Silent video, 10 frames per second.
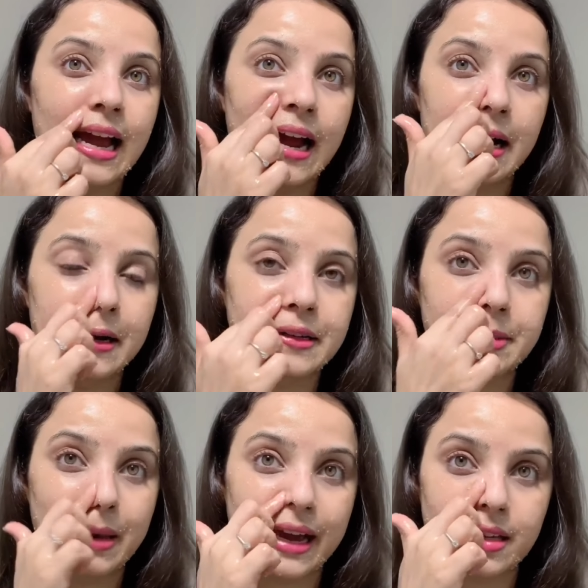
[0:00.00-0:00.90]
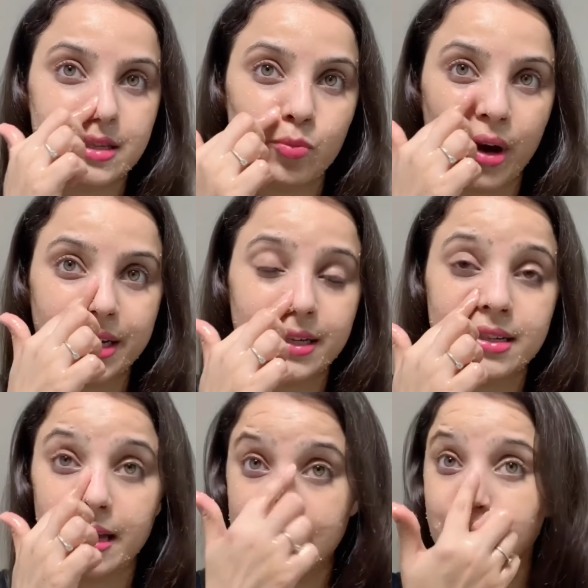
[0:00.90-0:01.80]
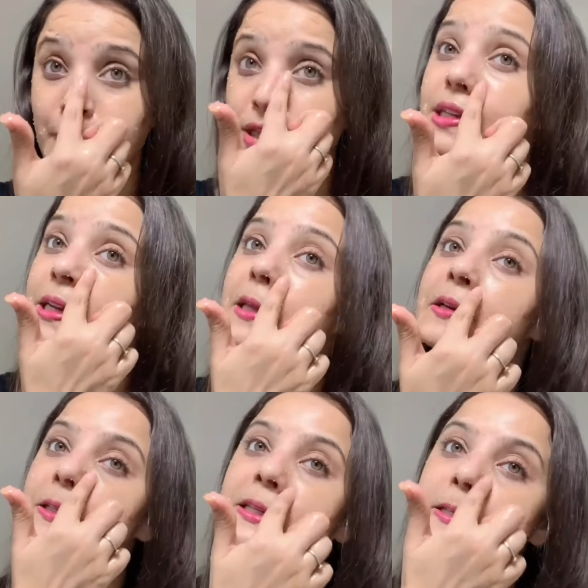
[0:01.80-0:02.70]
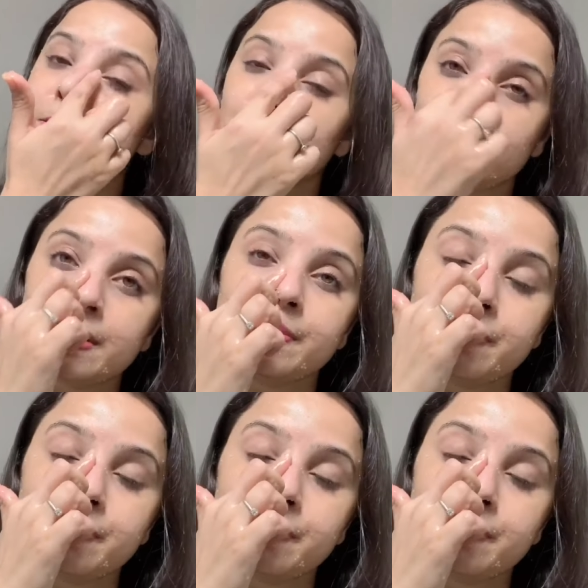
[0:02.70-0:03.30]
uh, the blackheads and whitehead, especially near the T zone.